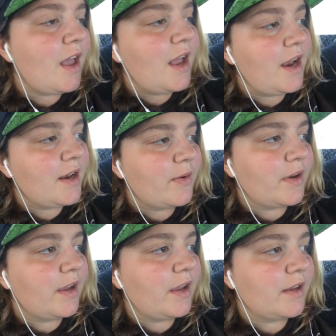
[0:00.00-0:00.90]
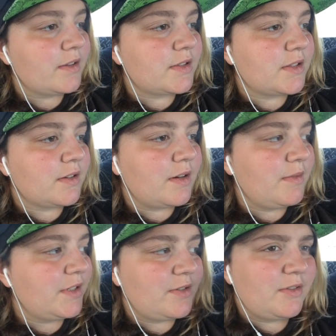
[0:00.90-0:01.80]
Anyway, so I'm
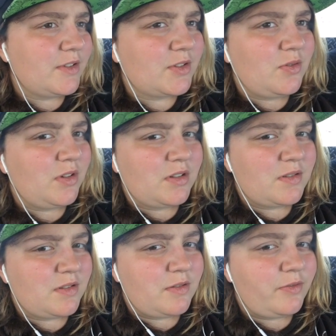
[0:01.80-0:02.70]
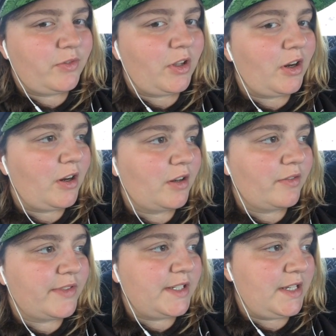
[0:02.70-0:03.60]
just doing this quick little vlog
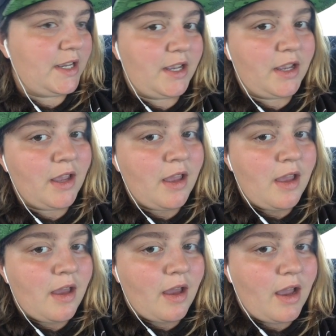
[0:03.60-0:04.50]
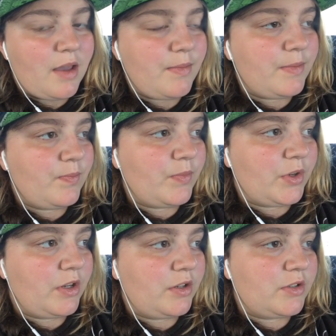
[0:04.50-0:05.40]
of the day. I'm
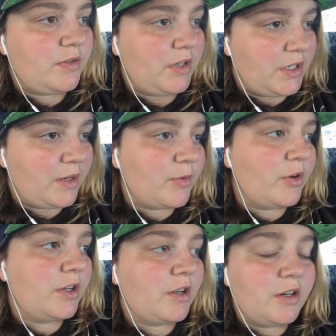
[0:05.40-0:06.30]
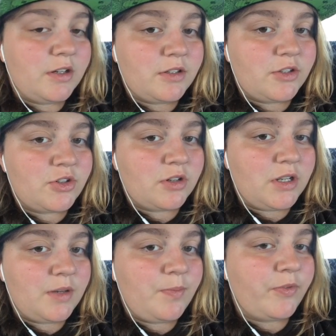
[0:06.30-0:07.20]
doing, a, I'm going on another
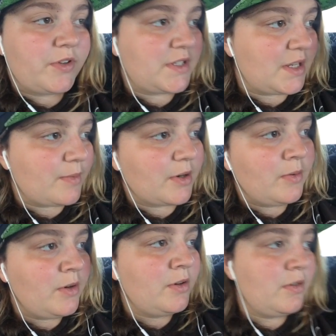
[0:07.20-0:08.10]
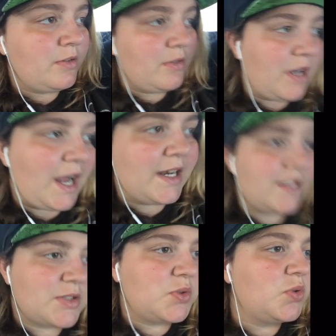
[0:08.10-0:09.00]
trip for summer. Woohoo! Got out
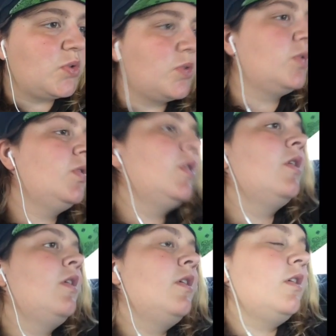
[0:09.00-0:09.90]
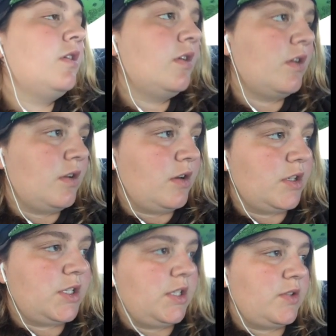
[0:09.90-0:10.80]
of school. Uh,
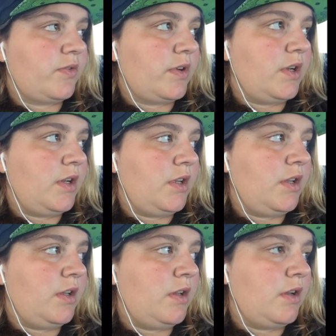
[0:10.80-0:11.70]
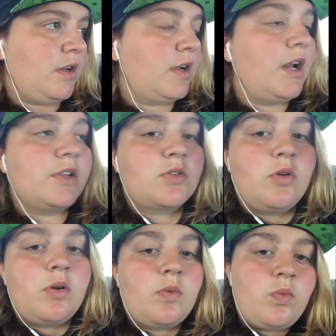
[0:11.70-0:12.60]
today's Friday. I got out of
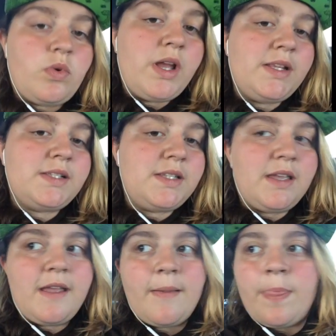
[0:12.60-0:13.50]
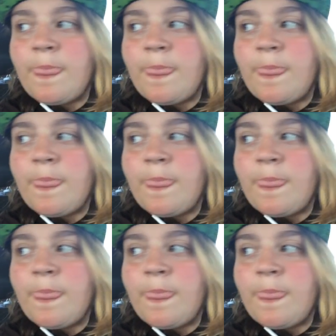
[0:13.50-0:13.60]
school on Wednesday.